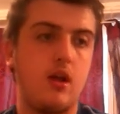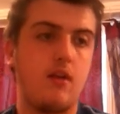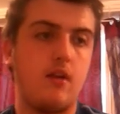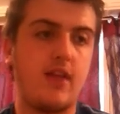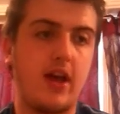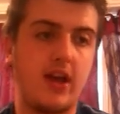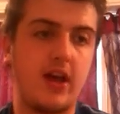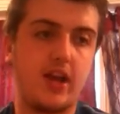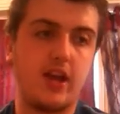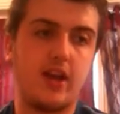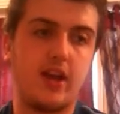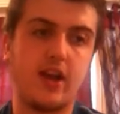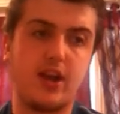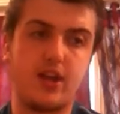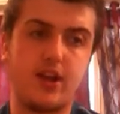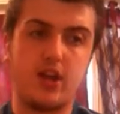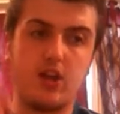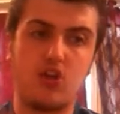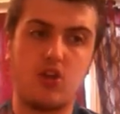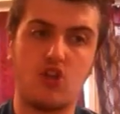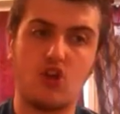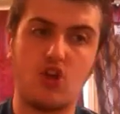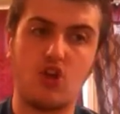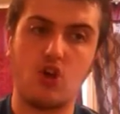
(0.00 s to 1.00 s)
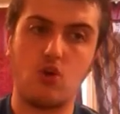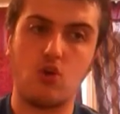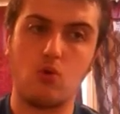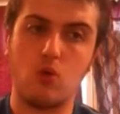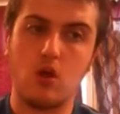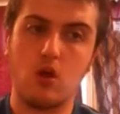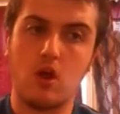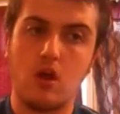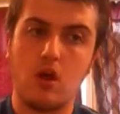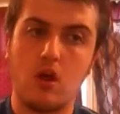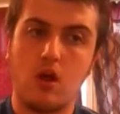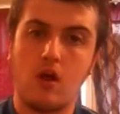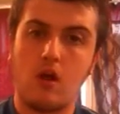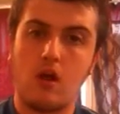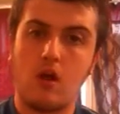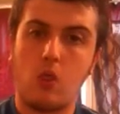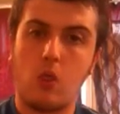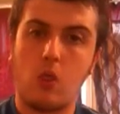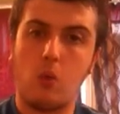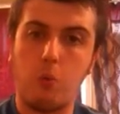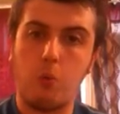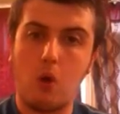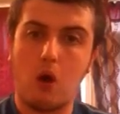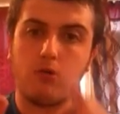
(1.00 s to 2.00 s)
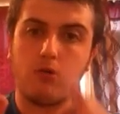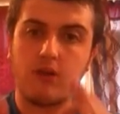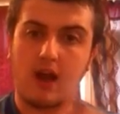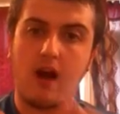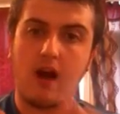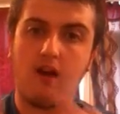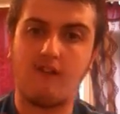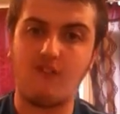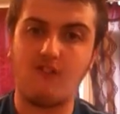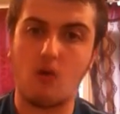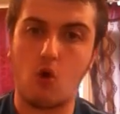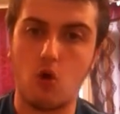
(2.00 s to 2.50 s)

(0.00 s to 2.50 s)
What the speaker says: 1992, the World Health